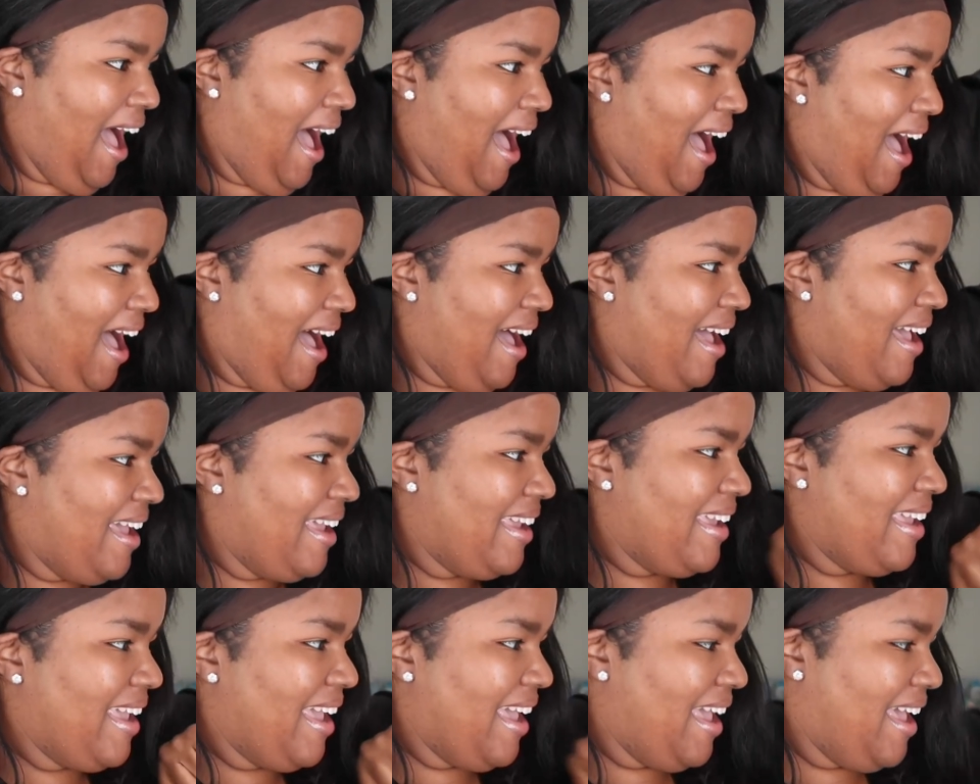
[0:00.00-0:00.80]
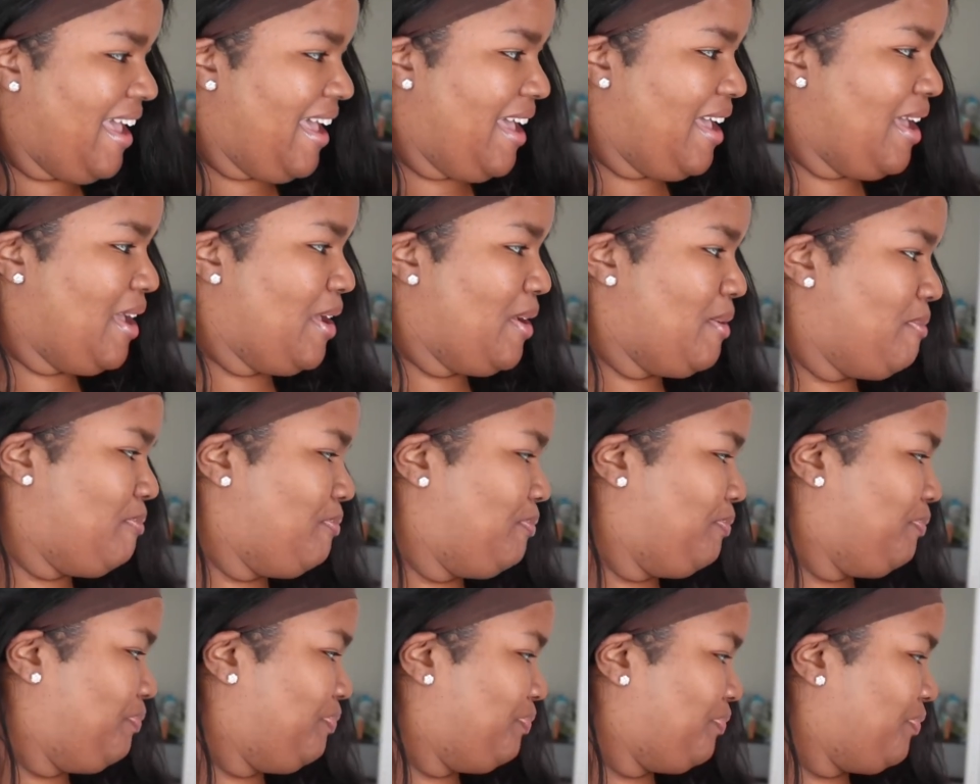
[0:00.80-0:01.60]
I
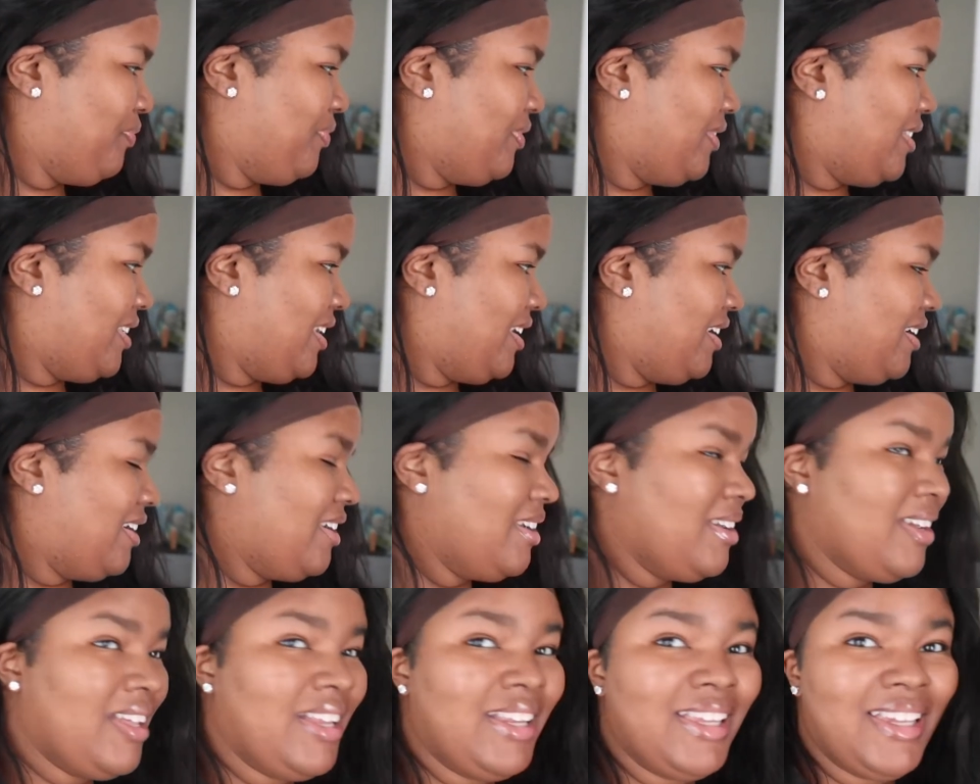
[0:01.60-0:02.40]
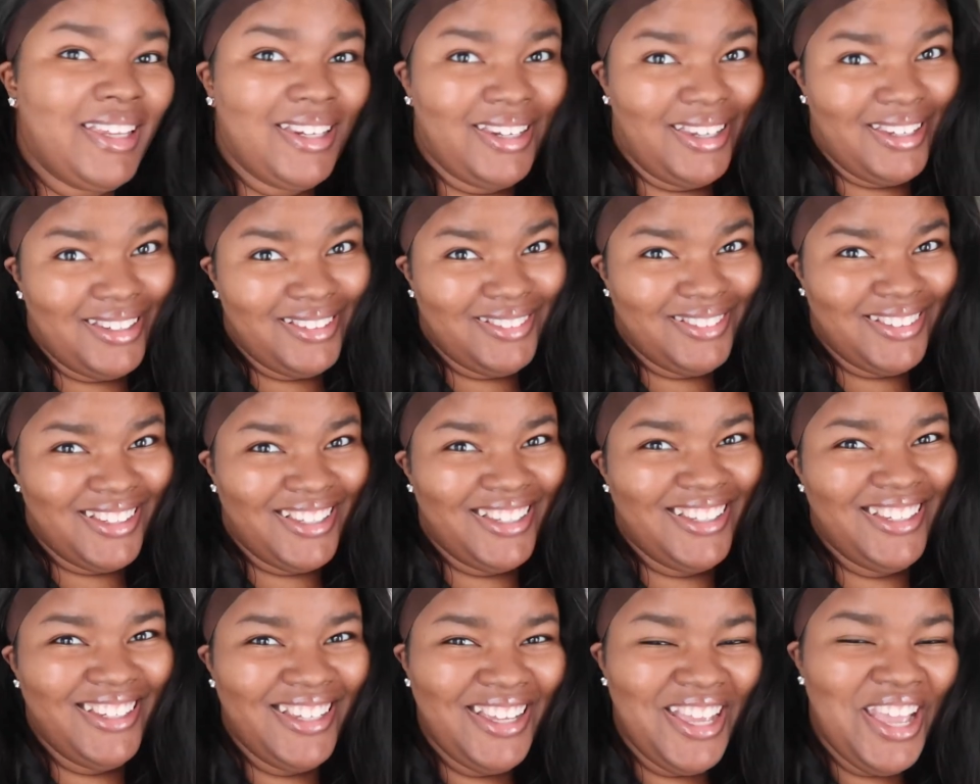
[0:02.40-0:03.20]
am cleaning.
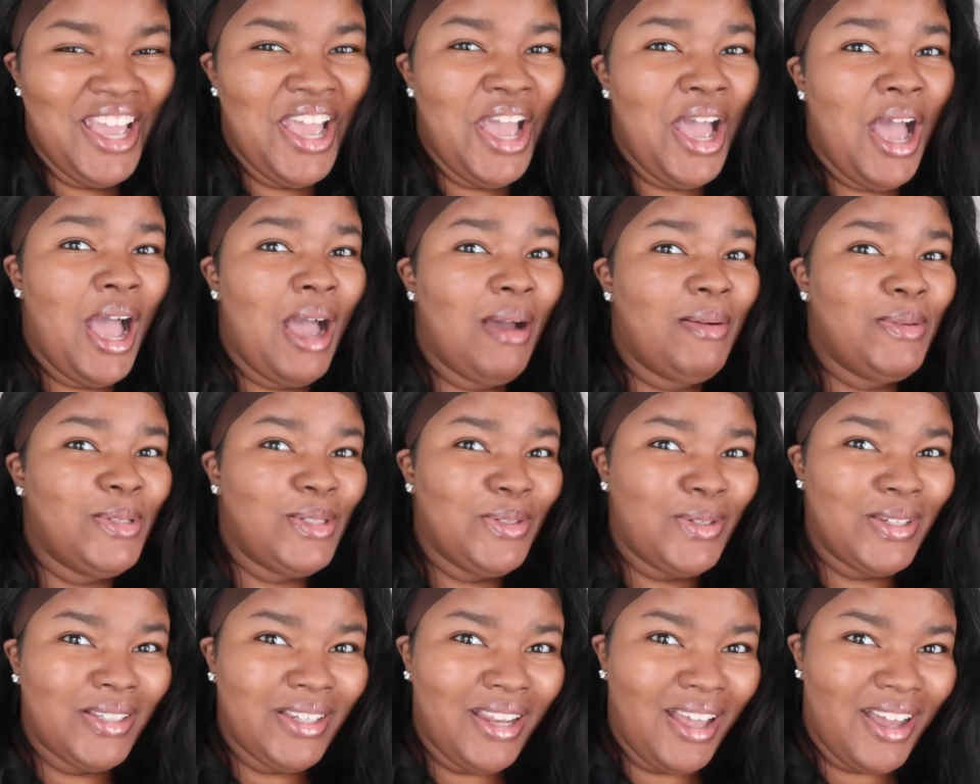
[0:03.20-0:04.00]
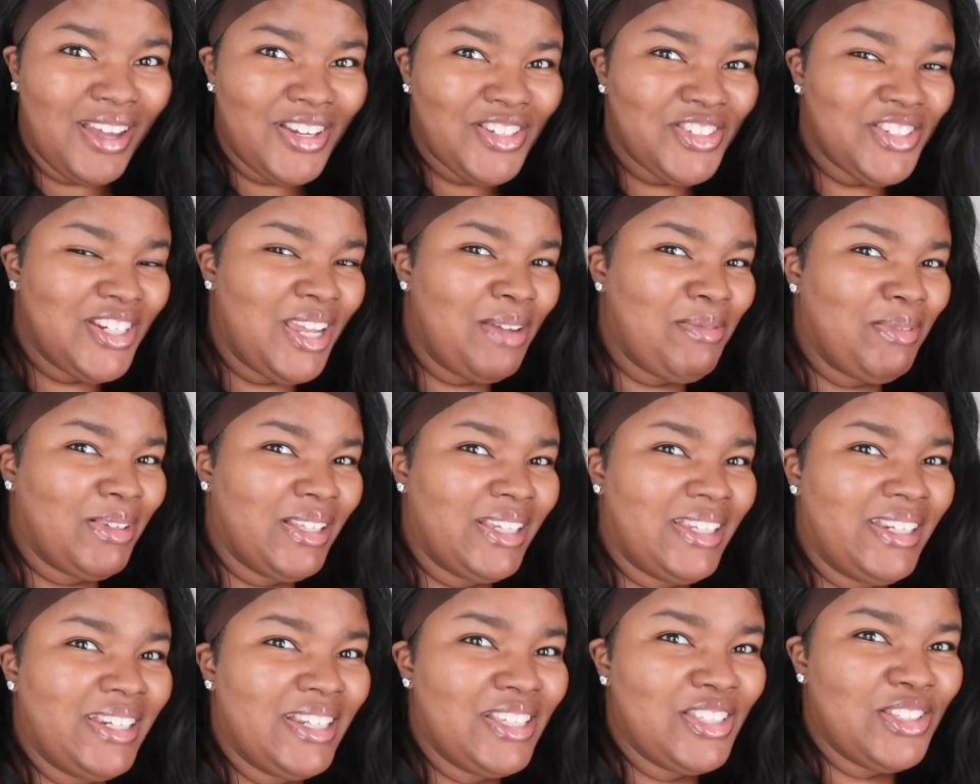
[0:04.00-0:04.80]
I'm doing laundry, I'm
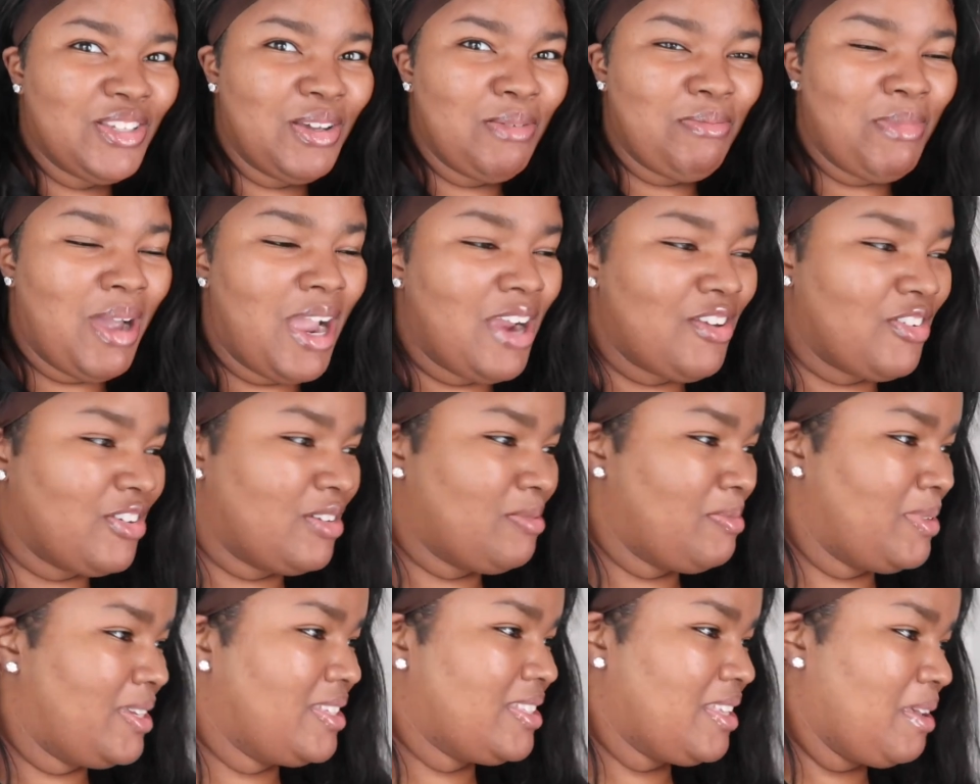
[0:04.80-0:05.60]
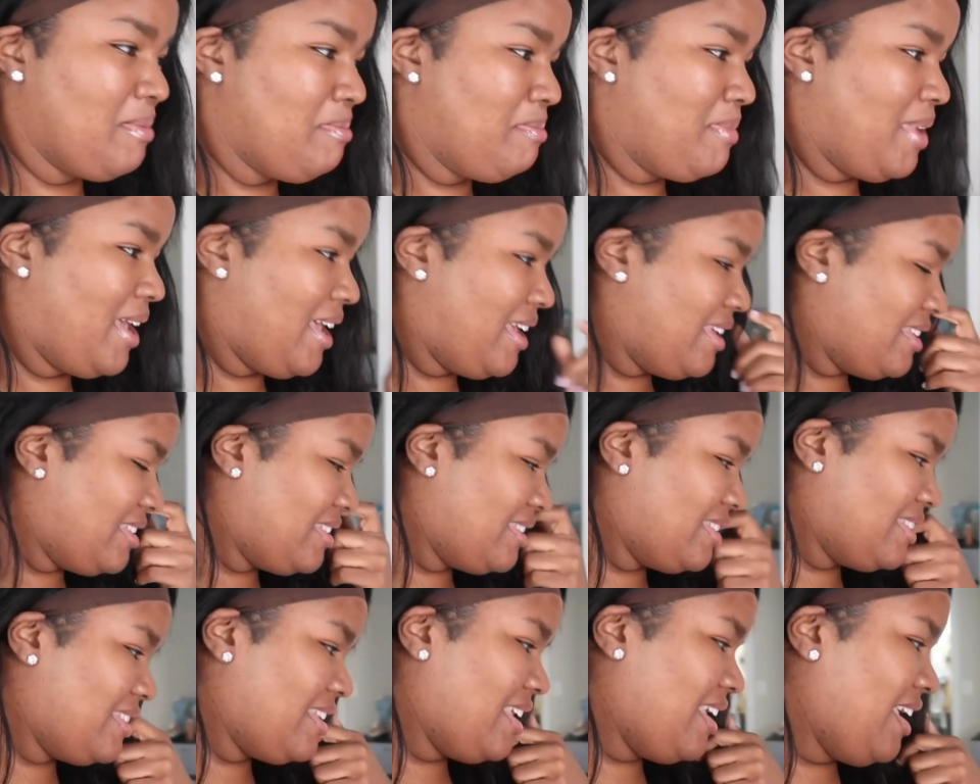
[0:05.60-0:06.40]
cleaning, so my room is a
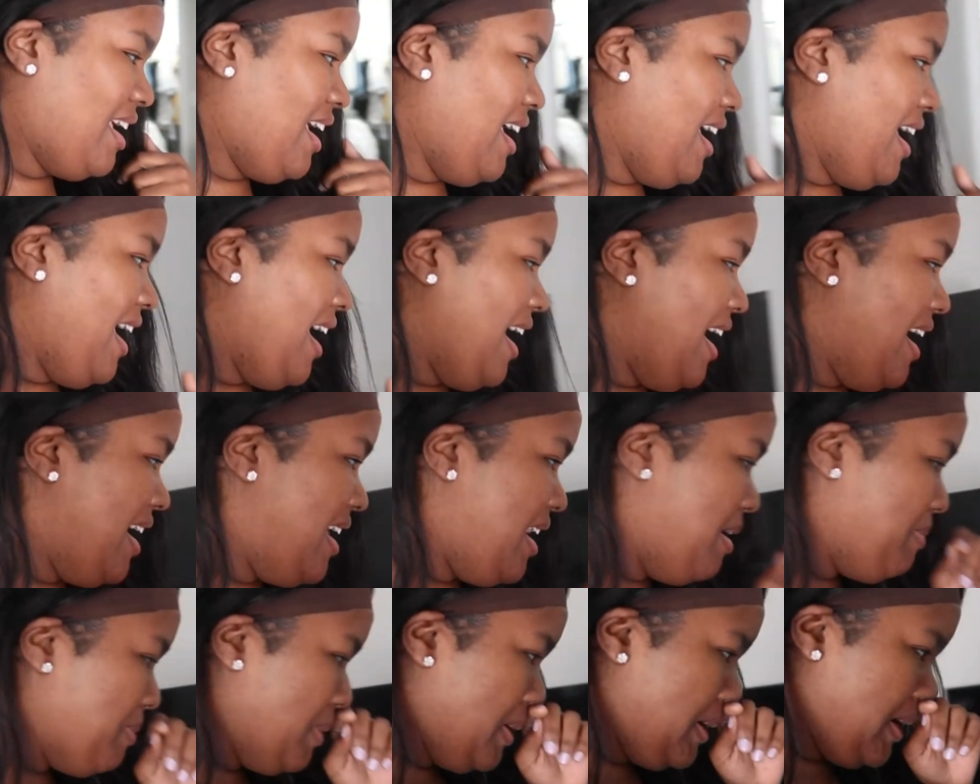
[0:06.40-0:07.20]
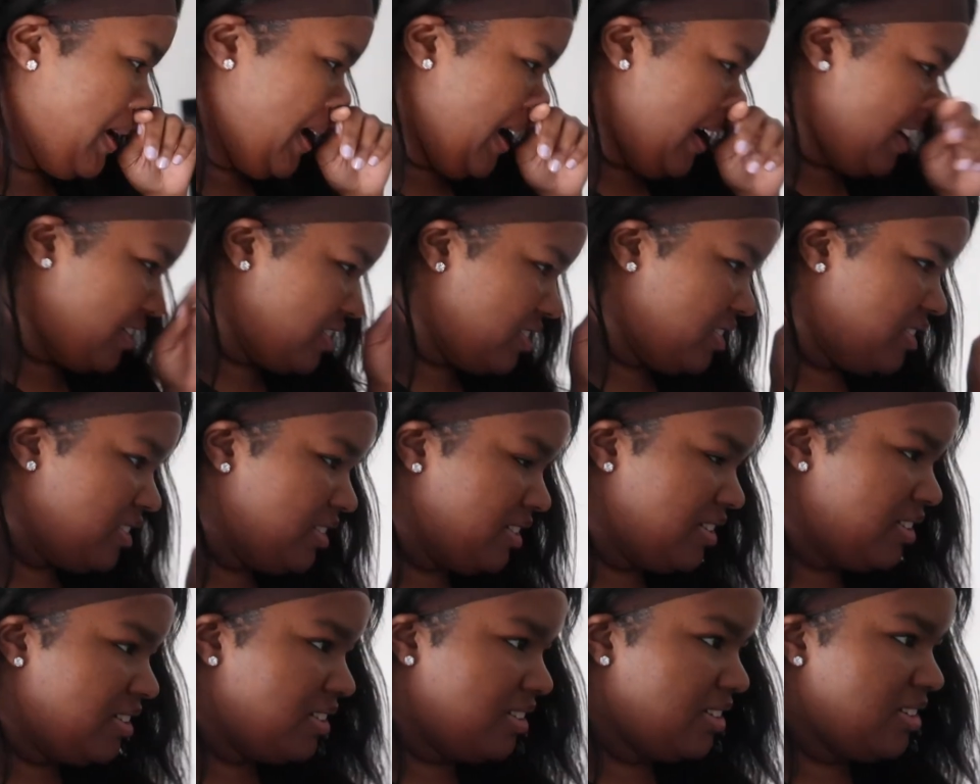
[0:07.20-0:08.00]
mess. And I'm gonna
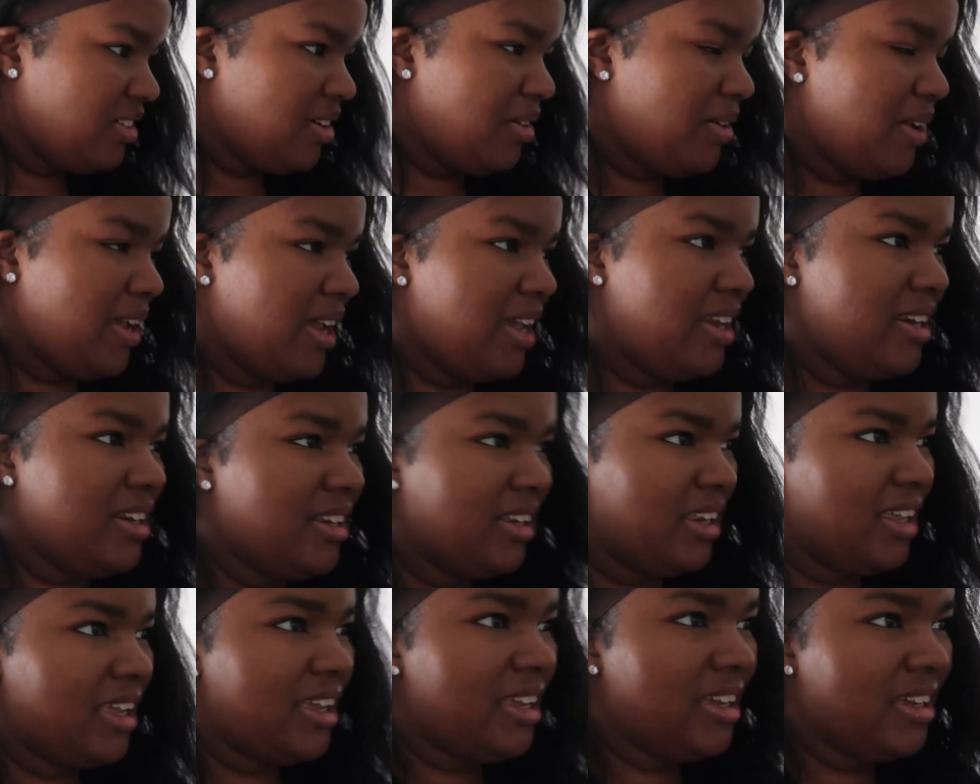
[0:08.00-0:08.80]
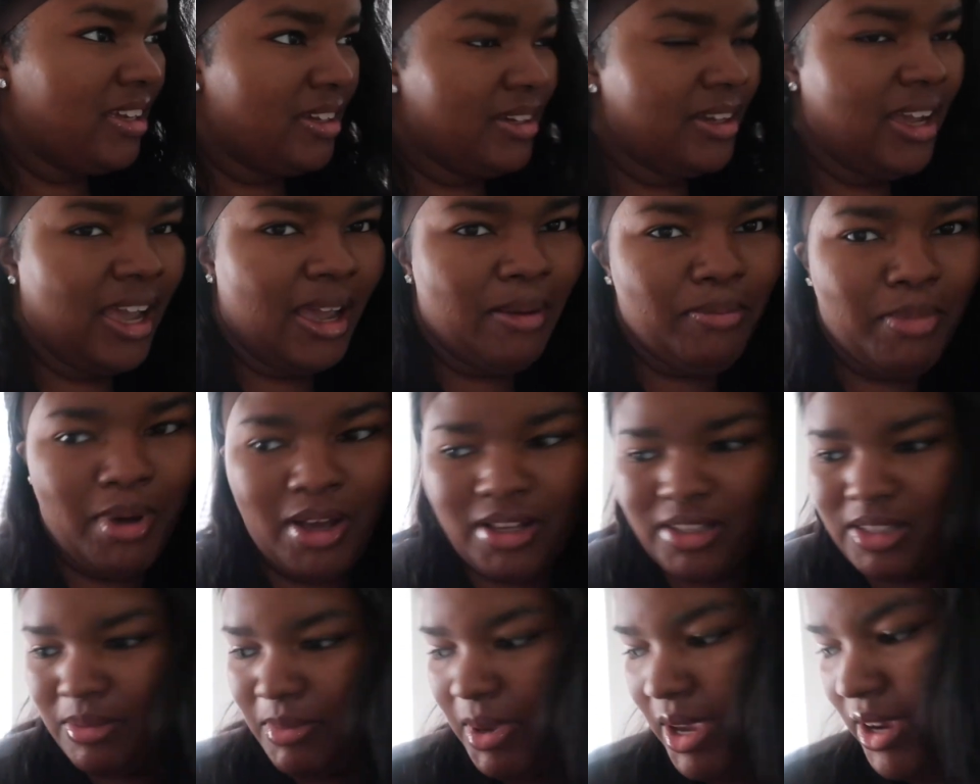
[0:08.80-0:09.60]
actually go ahead and, like, I
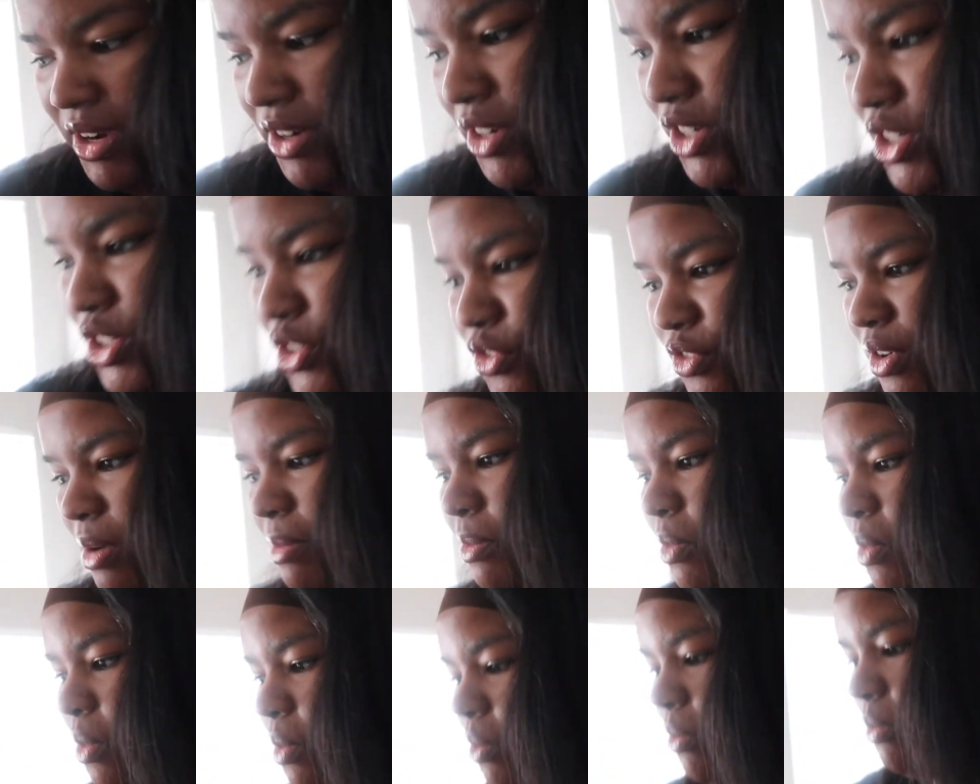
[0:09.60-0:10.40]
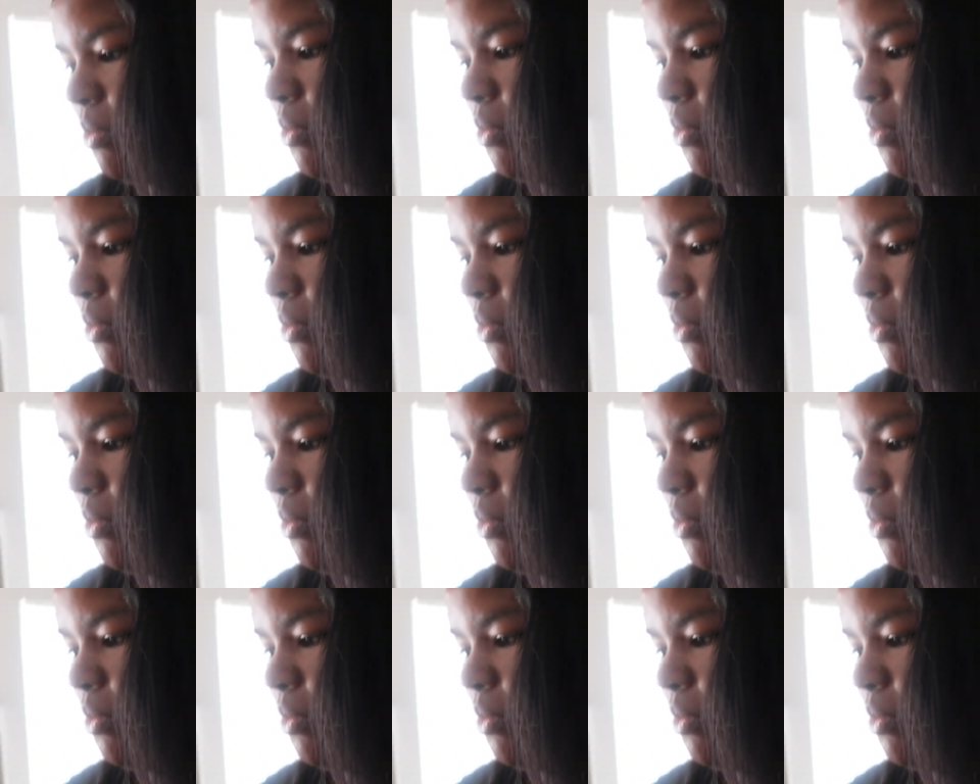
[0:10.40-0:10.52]
bought some hangers from